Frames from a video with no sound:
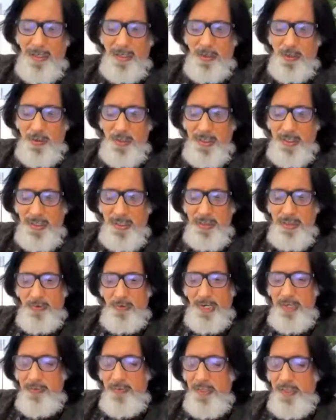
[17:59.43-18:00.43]
during these
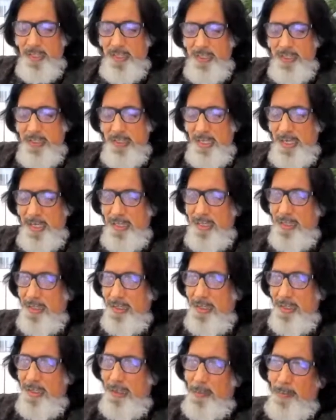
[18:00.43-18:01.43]
5 years
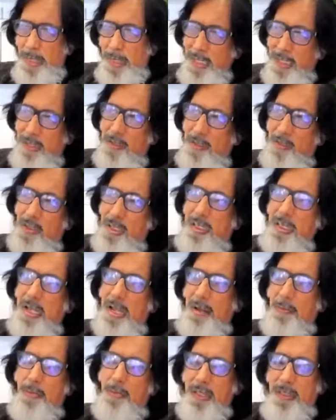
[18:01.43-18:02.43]
and make it really
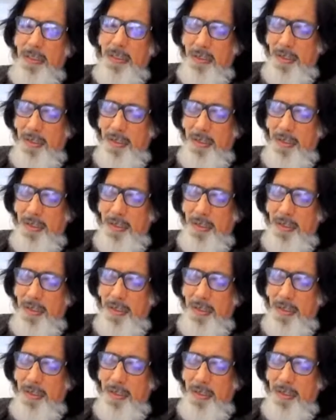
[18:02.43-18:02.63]
happen in